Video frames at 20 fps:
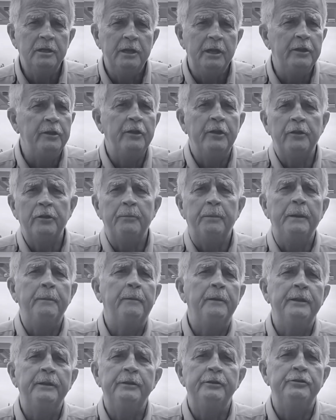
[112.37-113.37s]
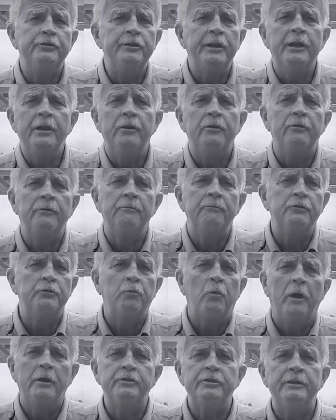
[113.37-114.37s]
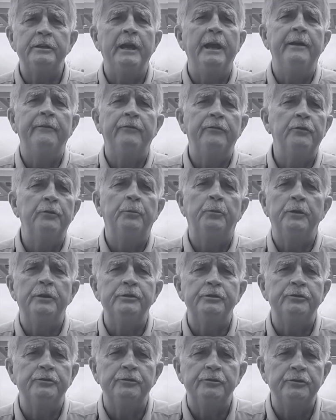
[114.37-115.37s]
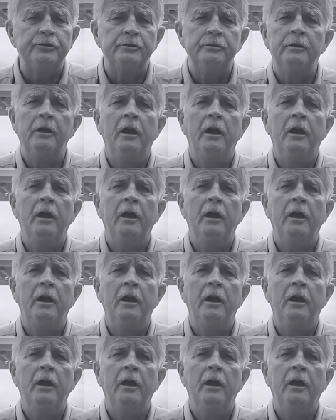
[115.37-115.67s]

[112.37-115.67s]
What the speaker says: and the other people in the jail that was watching after the prisoners.